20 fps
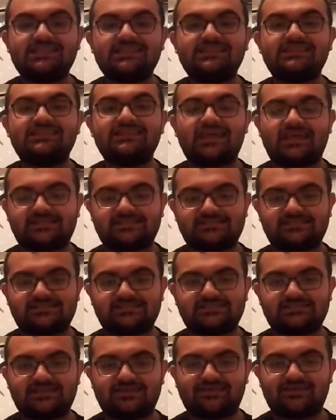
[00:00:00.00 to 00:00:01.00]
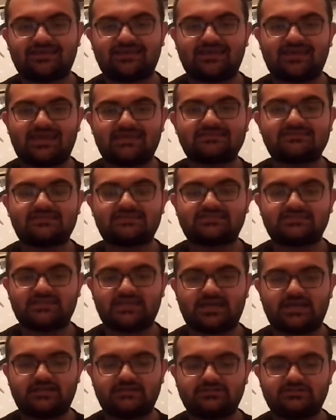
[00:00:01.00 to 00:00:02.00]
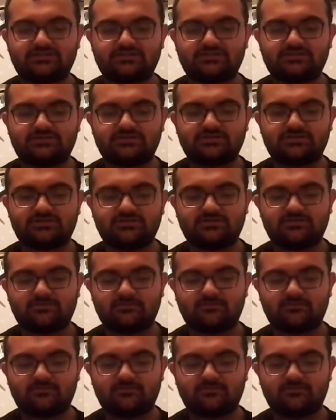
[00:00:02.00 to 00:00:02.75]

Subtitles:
this is a church.